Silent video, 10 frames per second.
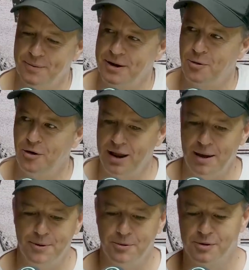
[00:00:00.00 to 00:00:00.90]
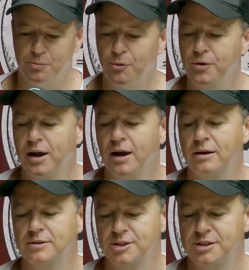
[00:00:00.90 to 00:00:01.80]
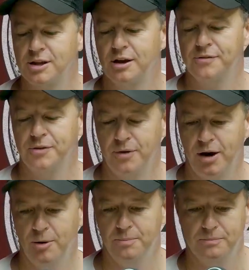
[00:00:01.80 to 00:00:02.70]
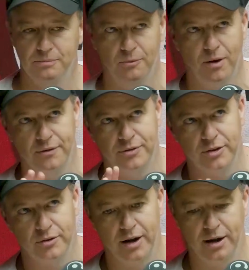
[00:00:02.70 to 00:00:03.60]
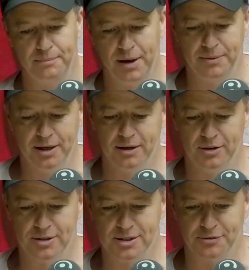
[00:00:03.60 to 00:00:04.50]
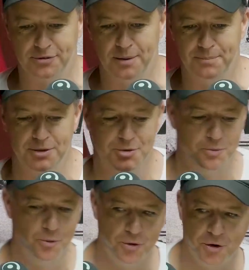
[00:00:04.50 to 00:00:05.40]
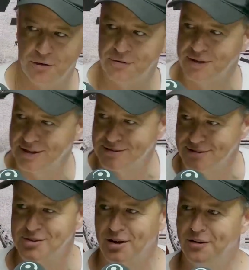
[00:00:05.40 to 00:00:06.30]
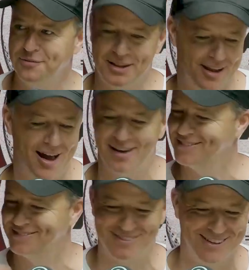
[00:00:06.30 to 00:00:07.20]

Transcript: They would have been quite happy with walk out just over the rope, wave to the crowd, maybe get a nice little frame picture and walk off and then slide up. Nah.